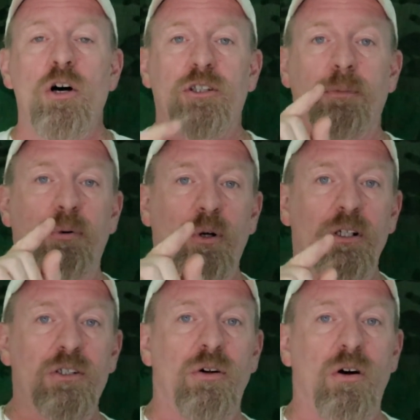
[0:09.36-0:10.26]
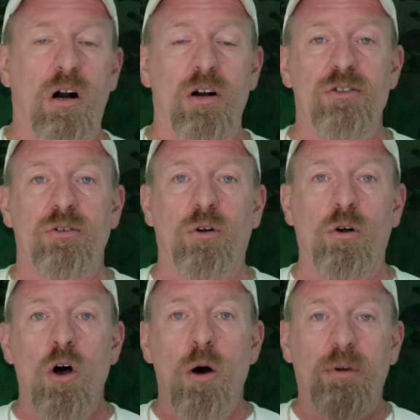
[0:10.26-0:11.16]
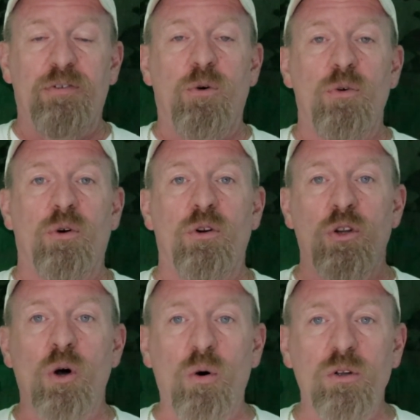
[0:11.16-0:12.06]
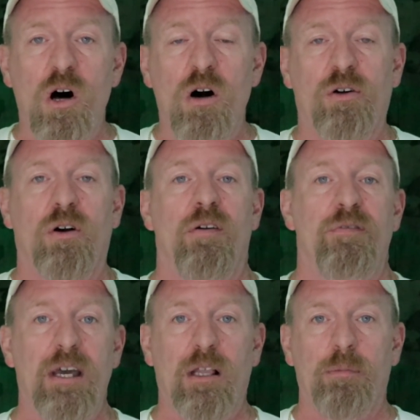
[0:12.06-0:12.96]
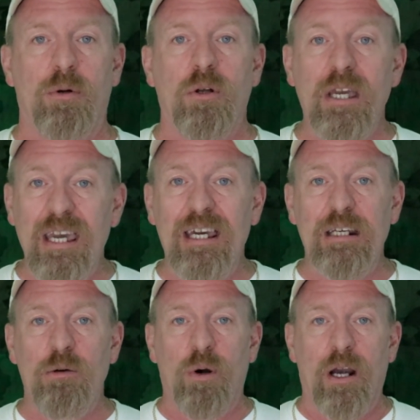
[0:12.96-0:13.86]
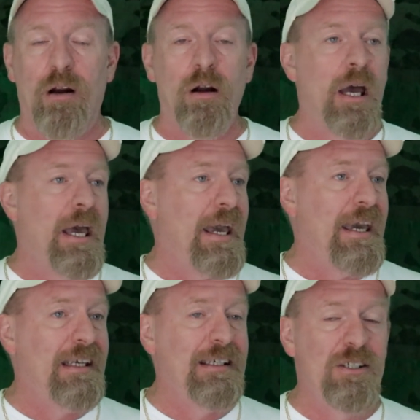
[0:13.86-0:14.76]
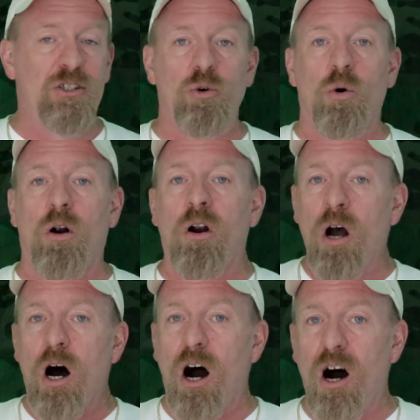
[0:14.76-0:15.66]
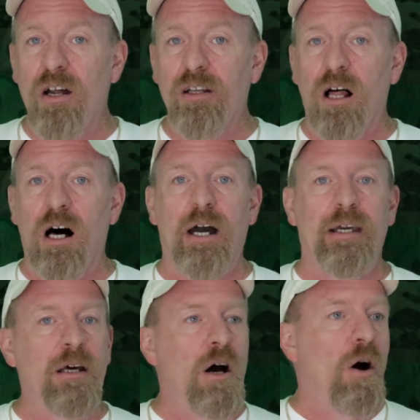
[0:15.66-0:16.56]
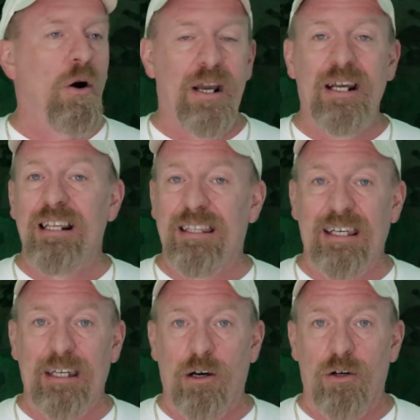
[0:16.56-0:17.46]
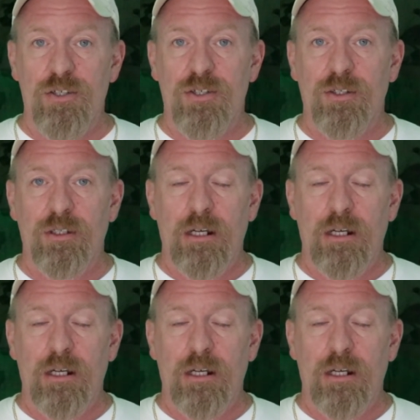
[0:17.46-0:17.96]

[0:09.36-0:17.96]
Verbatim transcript: to put in your arsenal before they're no longer available anywhere, at any store, online, or anything else.